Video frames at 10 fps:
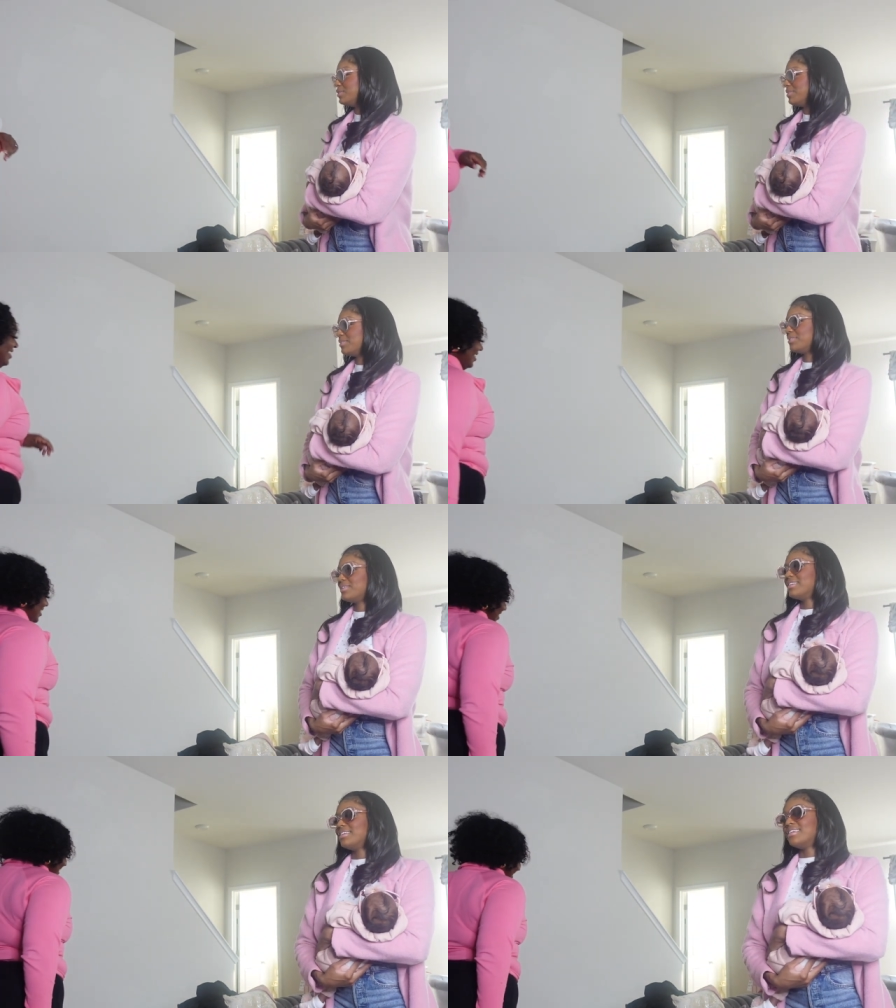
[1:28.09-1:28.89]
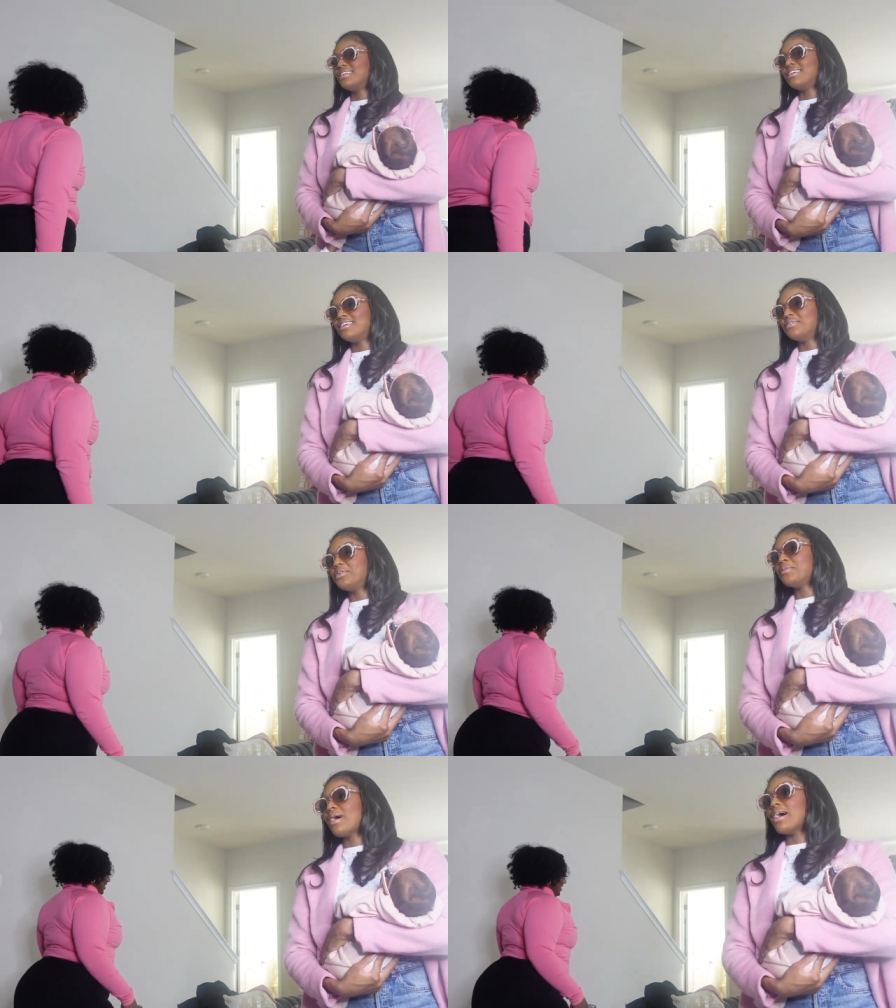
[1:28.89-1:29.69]

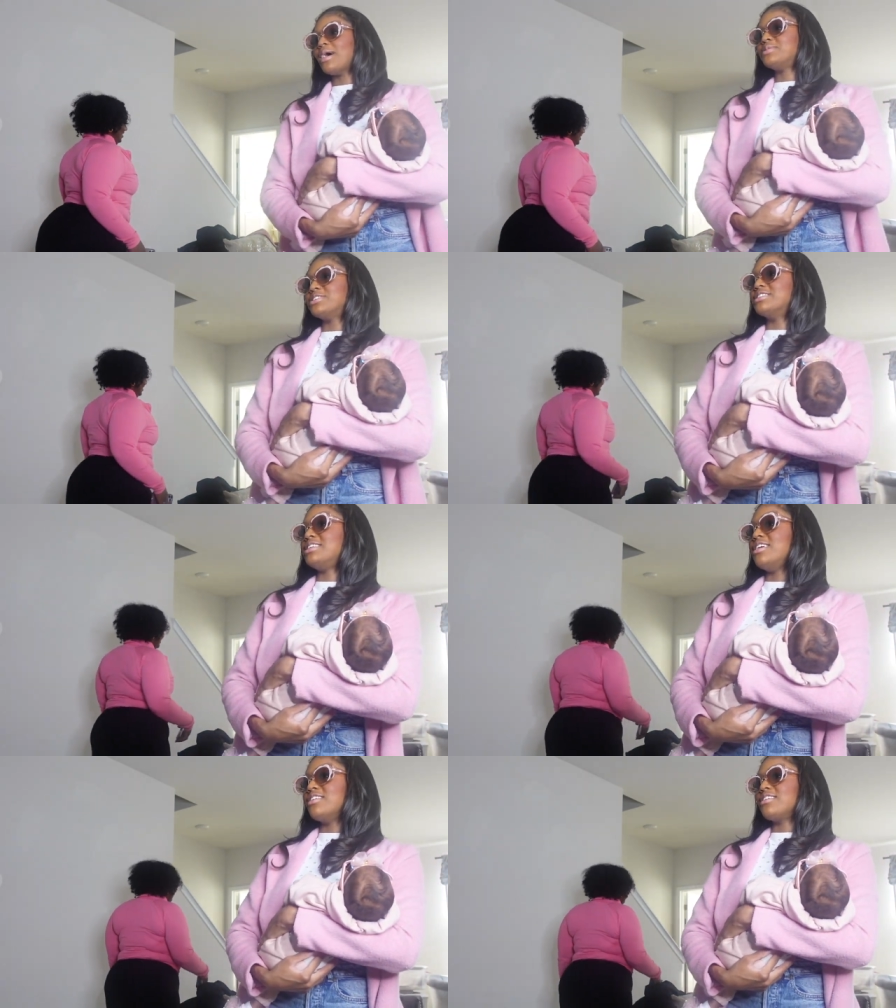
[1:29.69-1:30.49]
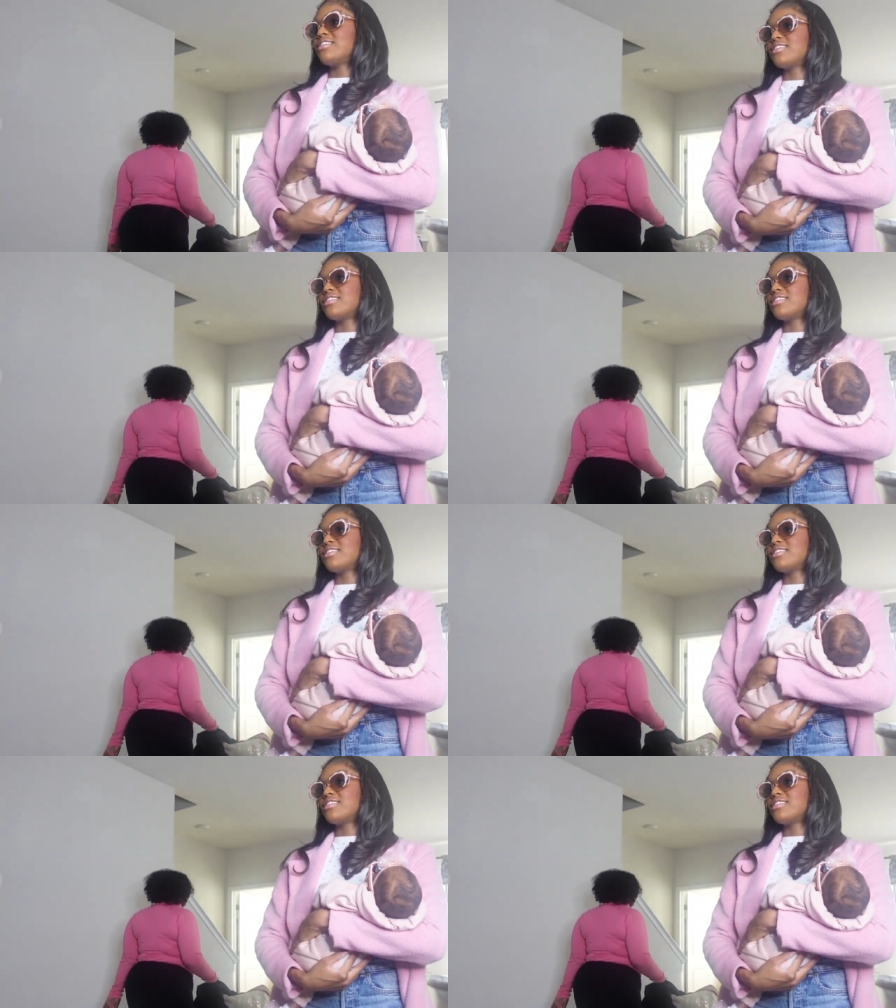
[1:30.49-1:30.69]
What are my options here?